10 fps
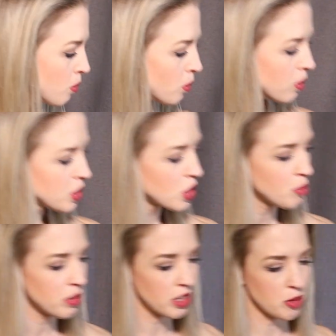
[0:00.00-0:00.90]

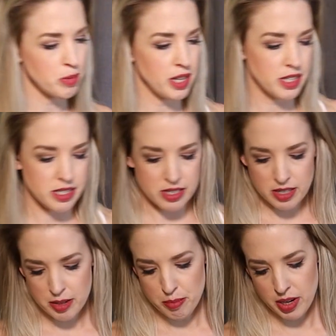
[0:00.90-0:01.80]
wardrobe a little bit,
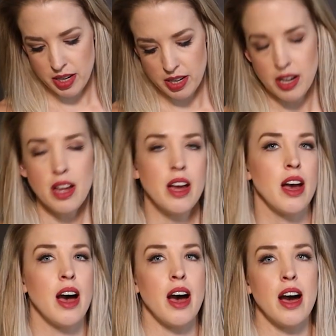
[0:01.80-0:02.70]
but
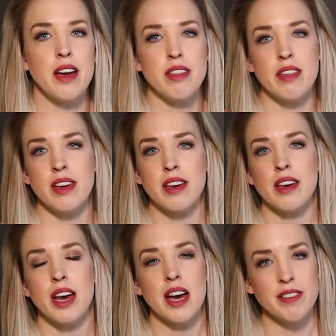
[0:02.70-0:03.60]
I think
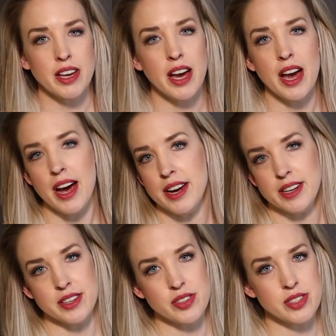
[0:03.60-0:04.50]
having a
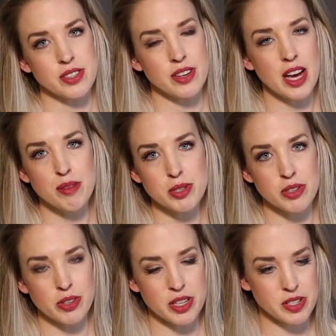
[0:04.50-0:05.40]
hat is
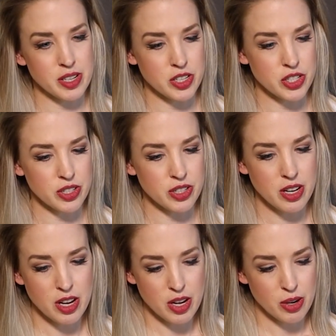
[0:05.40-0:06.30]
absolutely essential.
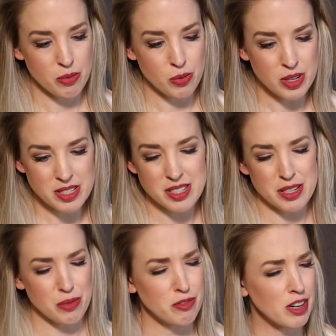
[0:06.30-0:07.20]
Once
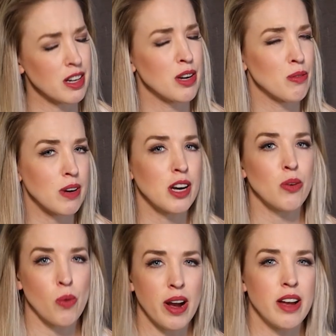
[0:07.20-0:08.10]
in a very
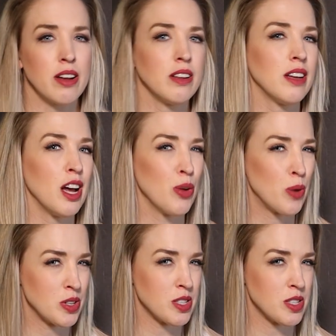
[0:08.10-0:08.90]
rare while, I'll wear